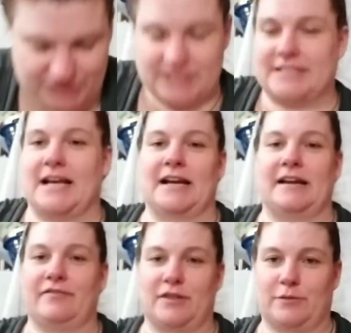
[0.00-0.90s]
just not
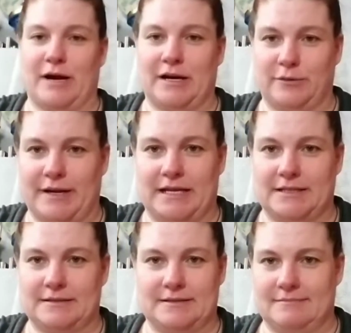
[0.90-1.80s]
enough of the Rider-Waite
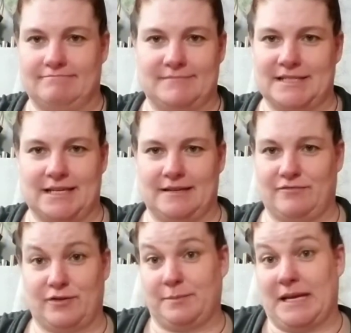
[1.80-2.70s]

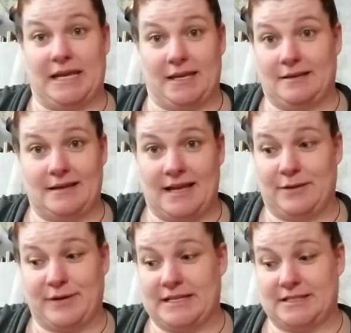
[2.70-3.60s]
for me,
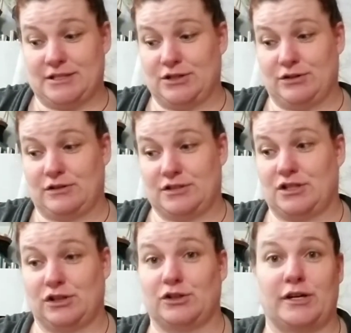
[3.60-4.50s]
anyways,
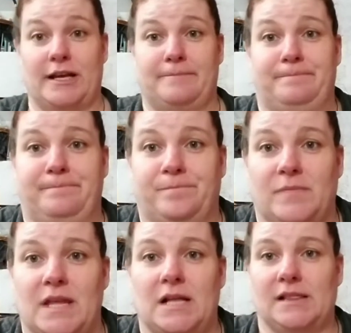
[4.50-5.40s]
to learn it
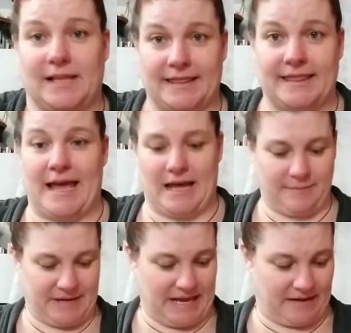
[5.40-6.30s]
like that.
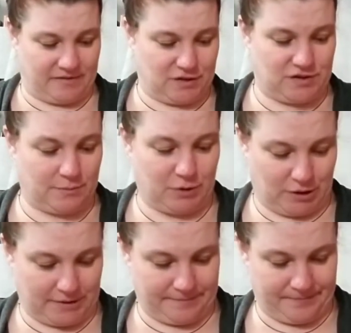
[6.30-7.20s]
I'm going to have to use the
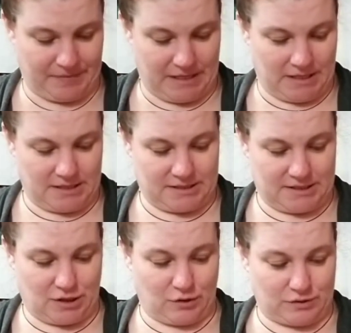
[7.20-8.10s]
book.
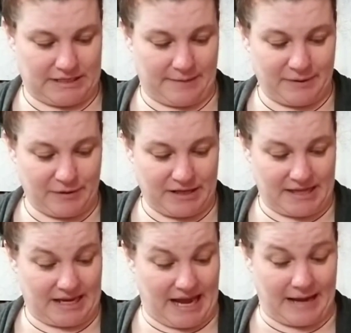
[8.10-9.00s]
So tell me what you
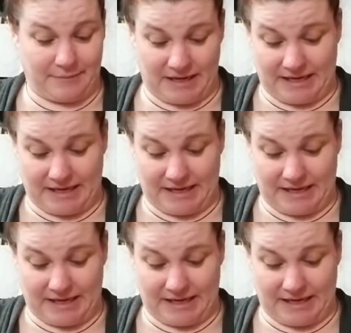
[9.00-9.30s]
think. I'm